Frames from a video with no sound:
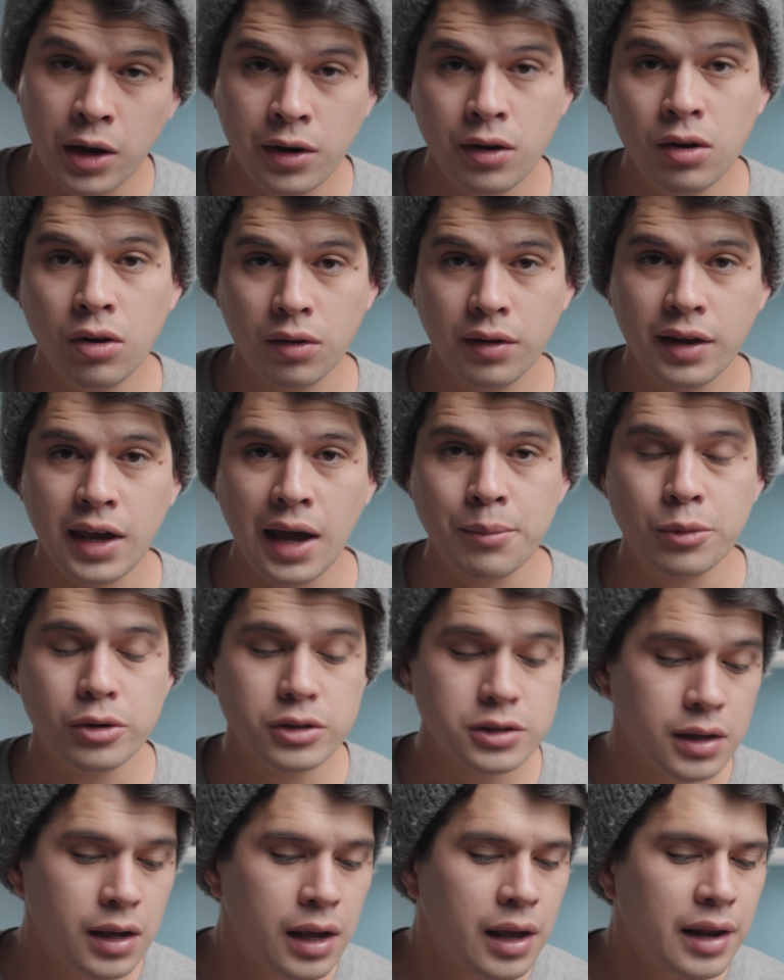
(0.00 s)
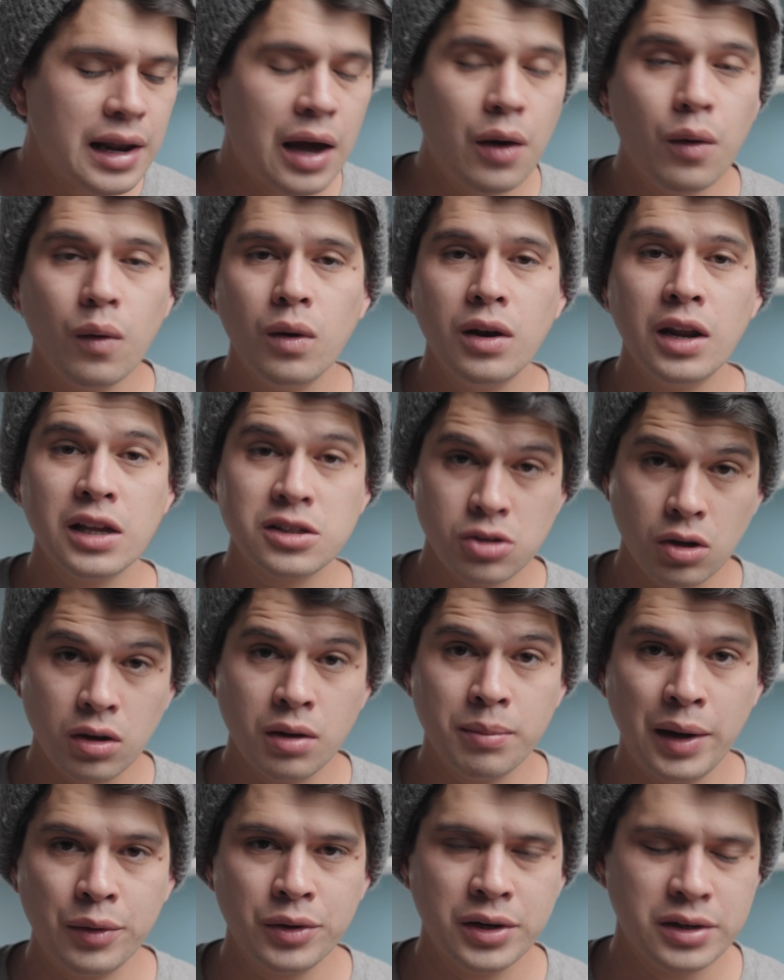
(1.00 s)
analog cameras. Now, let's talk
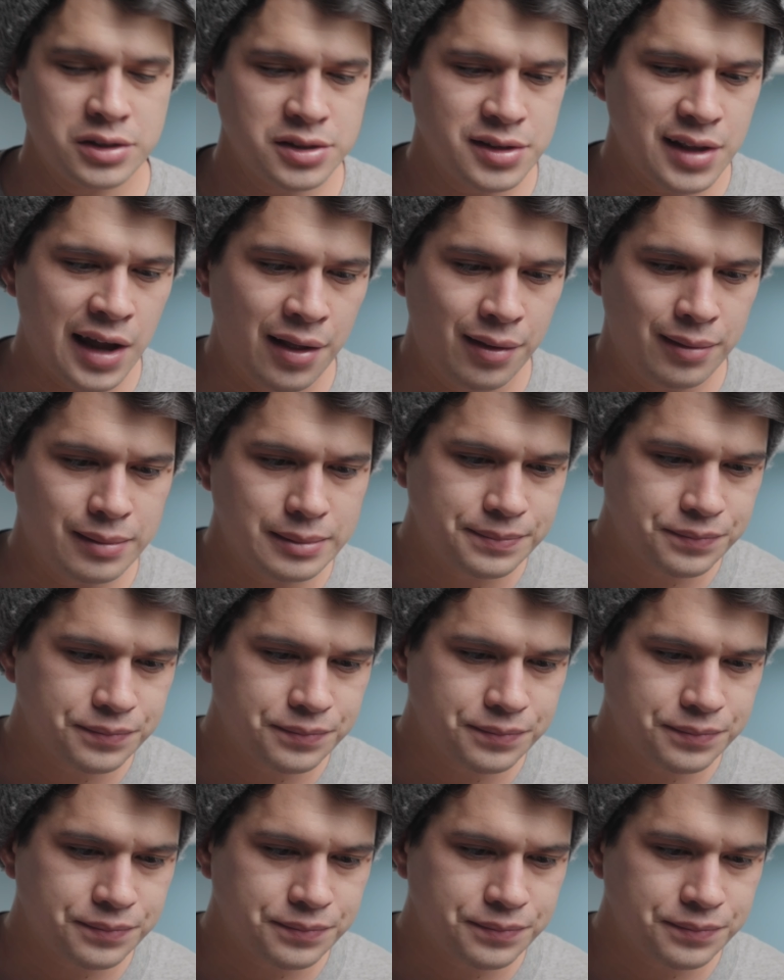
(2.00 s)
about her style.